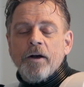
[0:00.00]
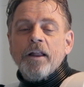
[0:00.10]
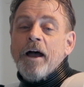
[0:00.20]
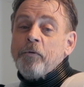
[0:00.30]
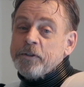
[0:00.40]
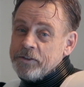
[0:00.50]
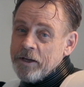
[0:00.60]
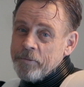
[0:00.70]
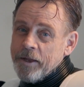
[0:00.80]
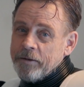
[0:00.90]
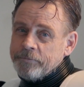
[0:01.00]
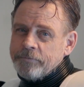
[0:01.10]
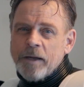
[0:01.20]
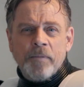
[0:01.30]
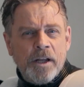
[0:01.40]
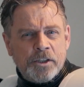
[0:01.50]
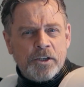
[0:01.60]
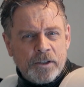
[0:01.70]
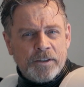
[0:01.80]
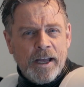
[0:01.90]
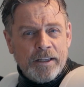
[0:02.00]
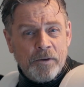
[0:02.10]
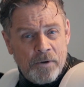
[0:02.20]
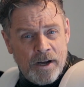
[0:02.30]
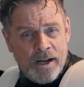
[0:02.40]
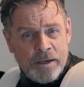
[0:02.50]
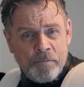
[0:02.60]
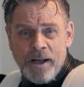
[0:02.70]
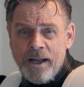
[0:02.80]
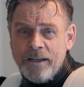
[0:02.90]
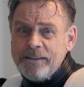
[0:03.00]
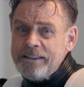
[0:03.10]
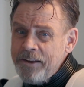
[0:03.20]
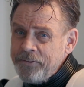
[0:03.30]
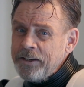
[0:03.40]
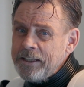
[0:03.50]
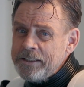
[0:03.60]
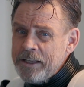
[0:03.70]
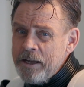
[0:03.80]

Well, that was something. I'm not sure exactly what, but definitely